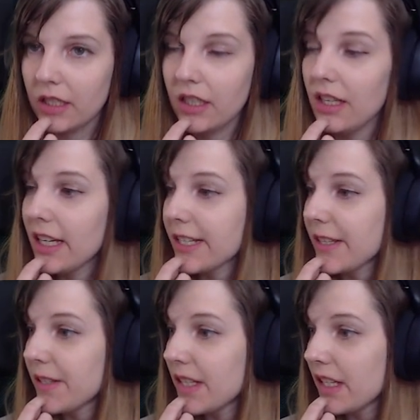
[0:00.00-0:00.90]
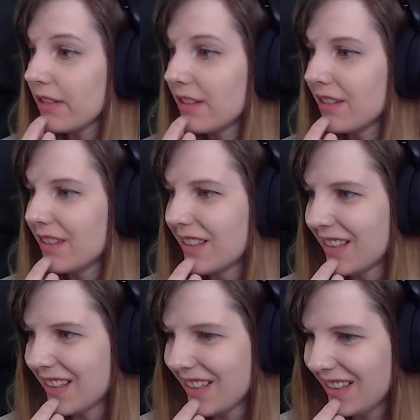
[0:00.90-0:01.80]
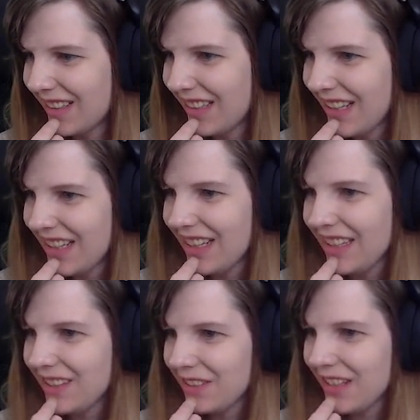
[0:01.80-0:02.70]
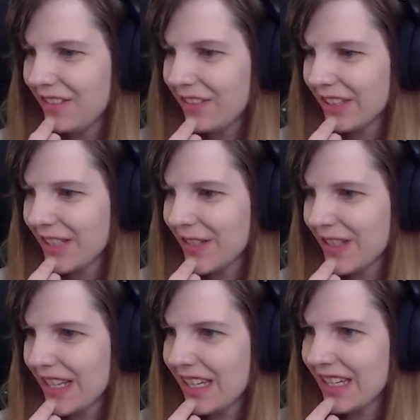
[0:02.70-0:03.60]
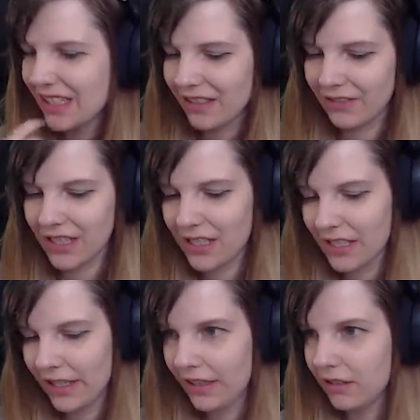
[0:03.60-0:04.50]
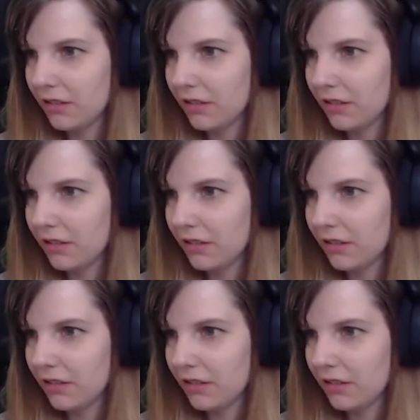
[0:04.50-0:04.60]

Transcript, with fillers: Arax is sick. No, everyone is sick. Why?